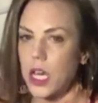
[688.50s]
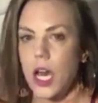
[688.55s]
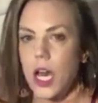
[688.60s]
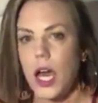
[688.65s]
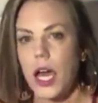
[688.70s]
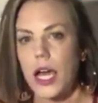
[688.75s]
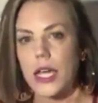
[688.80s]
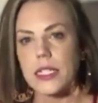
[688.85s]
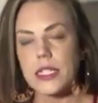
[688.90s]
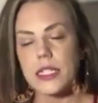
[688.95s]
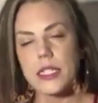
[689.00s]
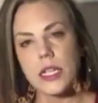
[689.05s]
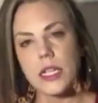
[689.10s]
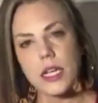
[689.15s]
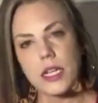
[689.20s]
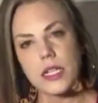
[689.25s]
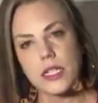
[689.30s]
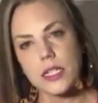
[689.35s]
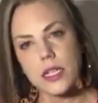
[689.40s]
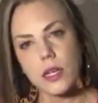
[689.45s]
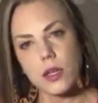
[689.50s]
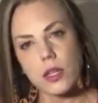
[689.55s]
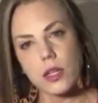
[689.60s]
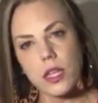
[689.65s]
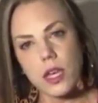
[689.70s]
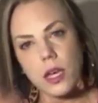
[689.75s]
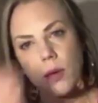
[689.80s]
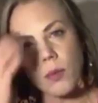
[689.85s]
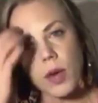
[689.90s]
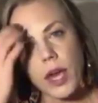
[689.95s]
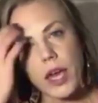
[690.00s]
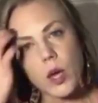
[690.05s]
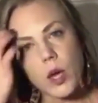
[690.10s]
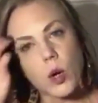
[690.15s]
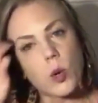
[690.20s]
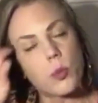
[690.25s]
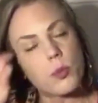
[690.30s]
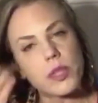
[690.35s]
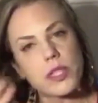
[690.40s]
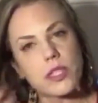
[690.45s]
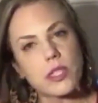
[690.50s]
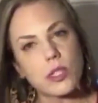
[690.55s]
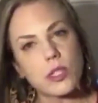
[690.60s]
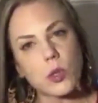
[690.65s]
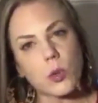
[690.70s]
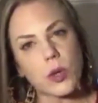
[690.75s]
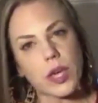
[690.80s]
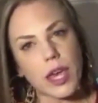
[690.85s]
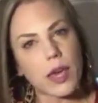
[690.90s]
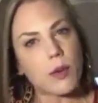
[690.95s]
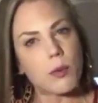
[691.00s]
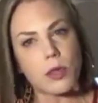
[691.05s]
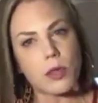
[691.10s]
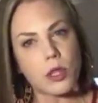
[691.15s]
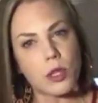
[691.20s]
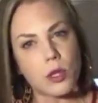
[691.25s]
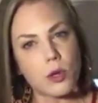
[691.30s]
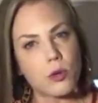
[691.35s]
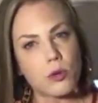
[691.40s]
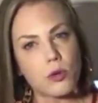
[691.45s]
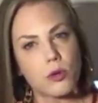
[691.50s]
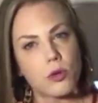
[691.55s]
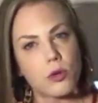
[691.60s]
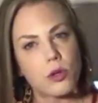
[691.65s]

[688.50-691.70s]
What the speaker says: I did not tell them, I hope this is okay with you.